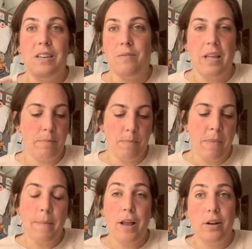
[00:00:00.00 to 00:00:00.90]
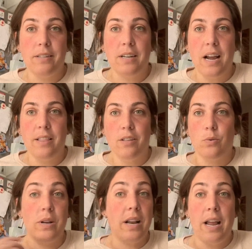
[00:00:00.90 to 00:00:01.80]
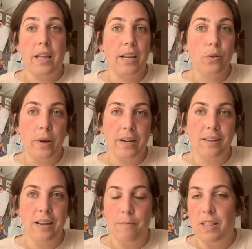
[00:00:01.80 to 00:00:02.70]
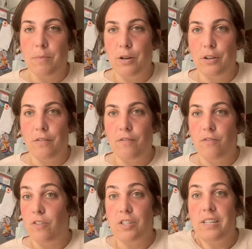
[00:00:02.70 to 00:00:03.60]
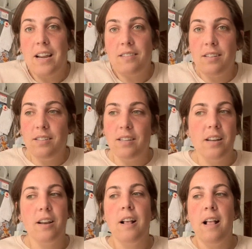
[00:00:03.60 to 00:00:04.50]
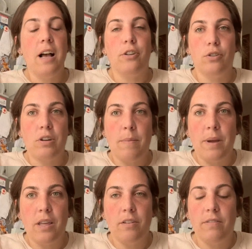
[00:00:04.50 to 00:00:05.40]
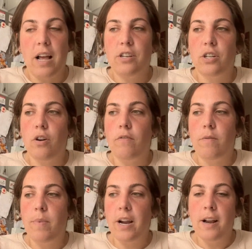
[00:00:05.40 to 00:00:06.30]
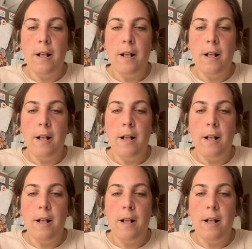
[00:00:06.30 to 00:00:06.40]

like my batteries die in this one and I like quick am in the middle of first dances, and I'll just grab my other flash and go from there.